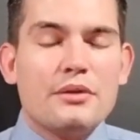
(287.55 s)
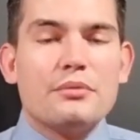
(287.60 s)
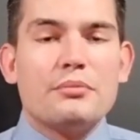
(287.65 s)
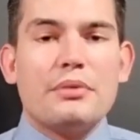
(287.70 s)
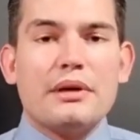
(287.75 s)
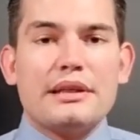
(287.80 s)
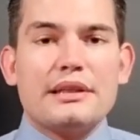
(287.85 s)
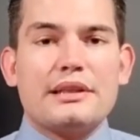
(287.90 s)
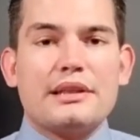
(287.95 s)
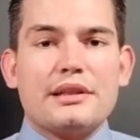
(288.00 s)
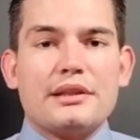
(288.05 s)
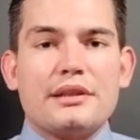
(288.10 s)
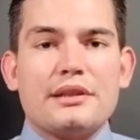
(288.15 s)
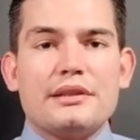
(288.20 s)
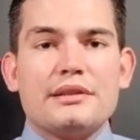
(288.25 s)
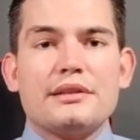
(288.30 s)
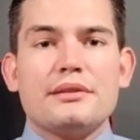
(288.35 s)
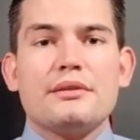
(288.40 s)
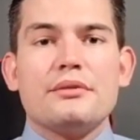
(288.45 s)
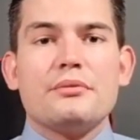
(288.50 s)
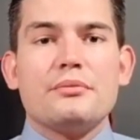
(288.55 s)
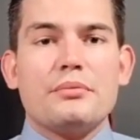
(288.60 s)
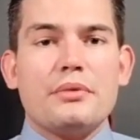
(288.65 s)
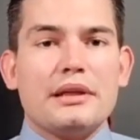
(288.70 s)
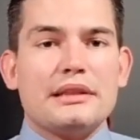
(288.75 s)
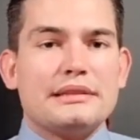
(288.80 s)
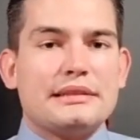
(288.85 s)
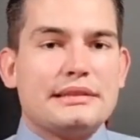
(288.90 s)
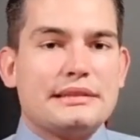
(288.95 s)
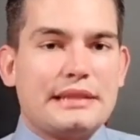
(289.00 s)
What occurred
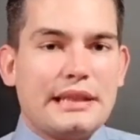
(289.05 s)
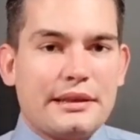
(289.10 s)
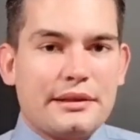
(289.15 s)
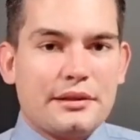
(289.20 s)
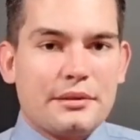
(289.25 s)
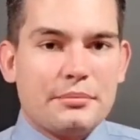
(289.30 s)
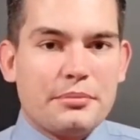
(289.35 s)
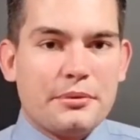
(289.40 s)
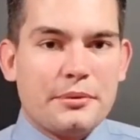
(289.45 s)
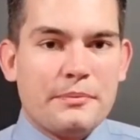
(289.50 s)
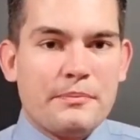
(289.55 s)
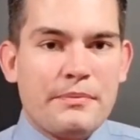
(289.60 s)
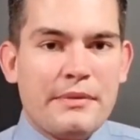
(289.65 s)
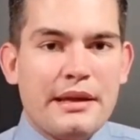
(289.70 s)
was terrible.